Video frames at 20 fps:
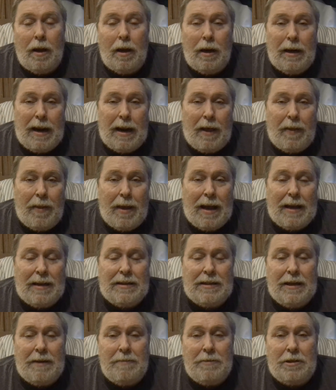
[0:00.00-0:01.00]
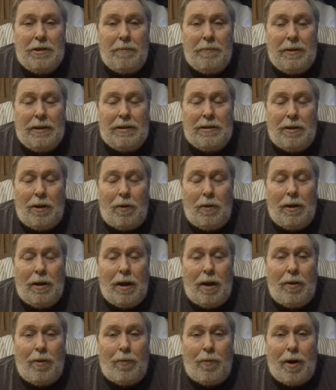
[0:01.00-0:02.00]
Now, that seems to be slowly
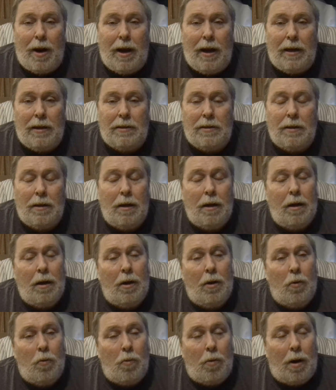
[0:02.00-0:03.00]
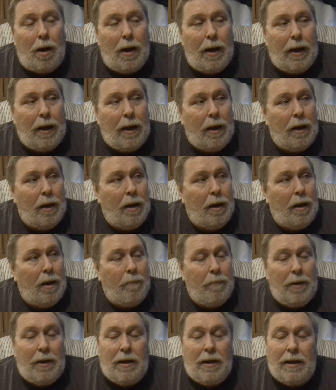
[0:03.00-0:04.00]
on the rise. Why?
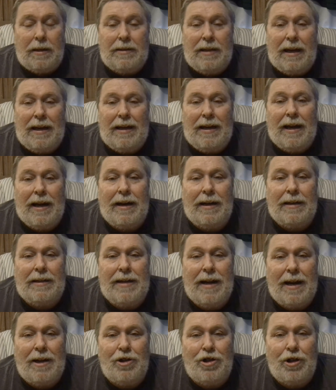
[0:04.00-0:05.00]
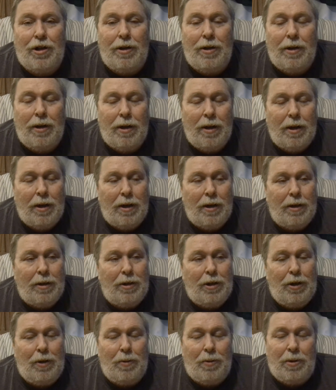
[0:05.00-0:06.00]
Because they get attention. Do
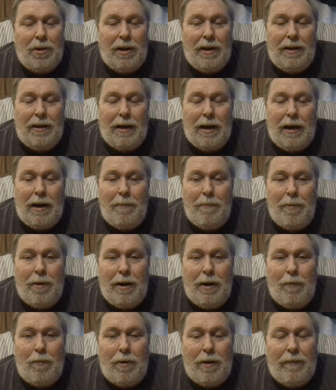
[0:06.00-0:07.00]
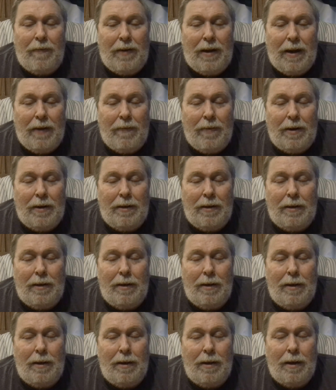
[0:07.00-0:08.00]
you think anybody would have given
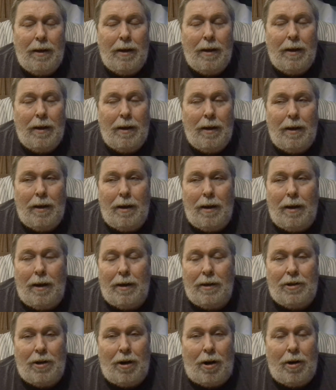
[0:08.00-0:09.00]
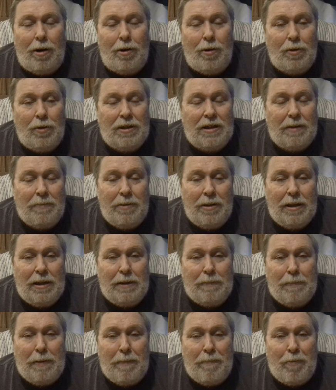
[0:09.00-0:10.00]
a darn who some of these
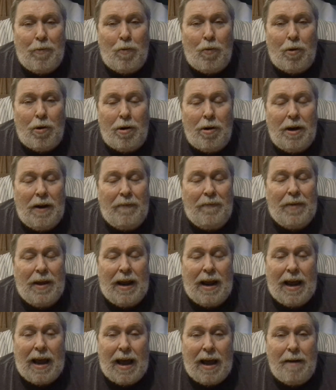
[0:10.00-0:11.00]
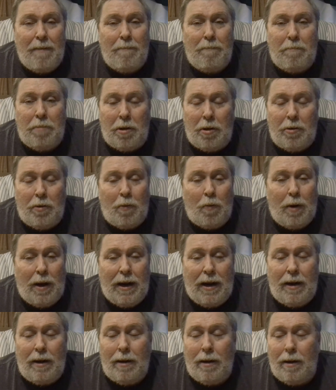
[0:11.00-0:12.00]
people were if they hadn't blown
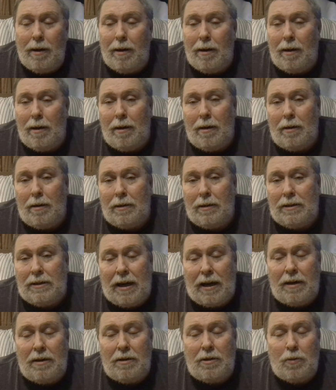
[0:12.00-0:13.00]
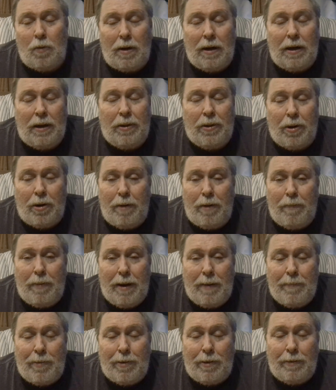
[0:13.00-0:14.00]
away 10, 20, 30
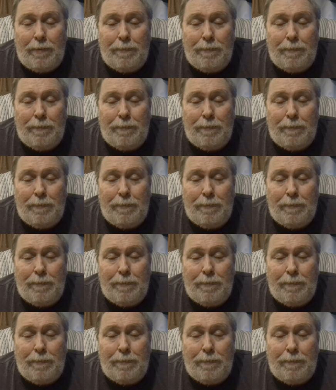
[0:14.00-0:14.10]
people?